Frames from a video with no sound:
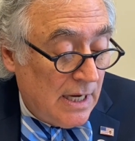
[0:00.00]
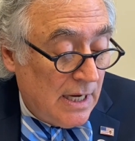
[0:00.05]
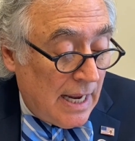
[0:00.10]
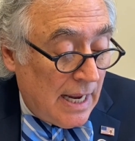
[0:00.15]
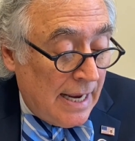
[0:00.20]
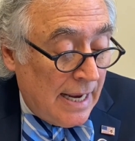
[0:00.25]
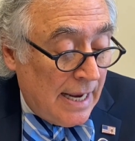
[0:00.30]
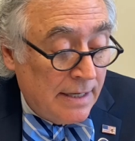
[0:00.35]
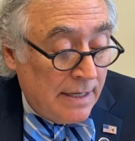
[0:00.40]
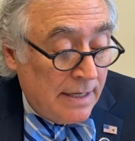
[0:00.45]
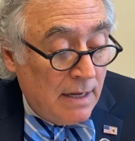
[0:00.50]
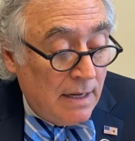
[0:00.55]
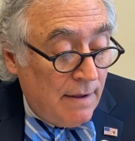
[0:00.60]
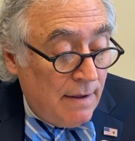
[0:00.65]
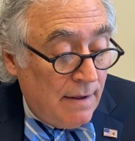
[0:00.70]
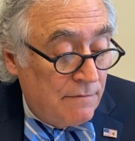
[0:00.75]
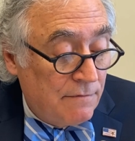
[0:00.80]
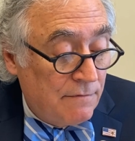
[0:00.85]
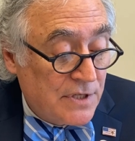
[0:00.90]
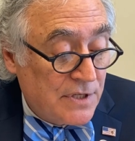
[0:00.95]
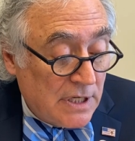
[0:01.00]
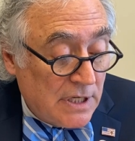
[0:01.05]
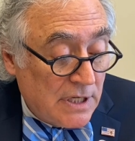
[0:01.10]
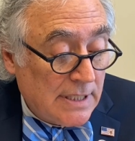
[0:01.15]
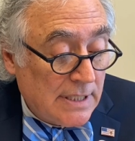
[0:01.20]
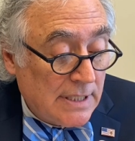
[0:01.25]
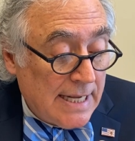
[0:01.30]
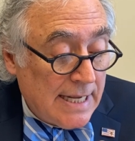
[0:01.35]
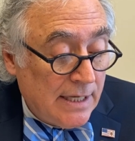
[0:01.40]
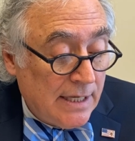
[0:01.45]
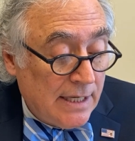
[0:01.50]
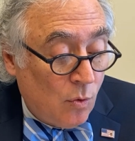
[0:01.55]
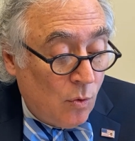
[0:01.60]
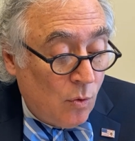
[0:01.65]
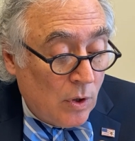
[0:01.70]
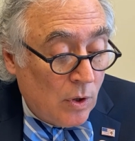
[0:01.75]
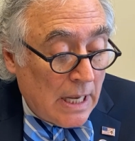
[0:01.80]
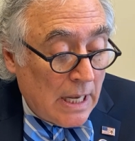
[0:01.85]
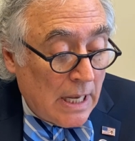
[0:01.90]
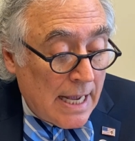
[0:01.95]
and facilitating
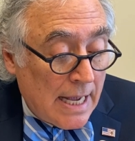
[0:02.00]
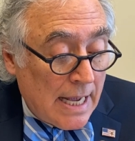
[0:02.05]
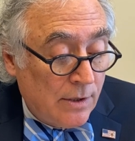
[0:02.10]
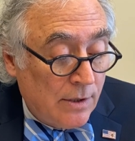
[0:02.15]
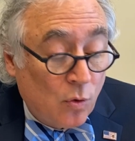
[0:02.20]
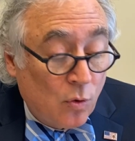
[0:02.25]
online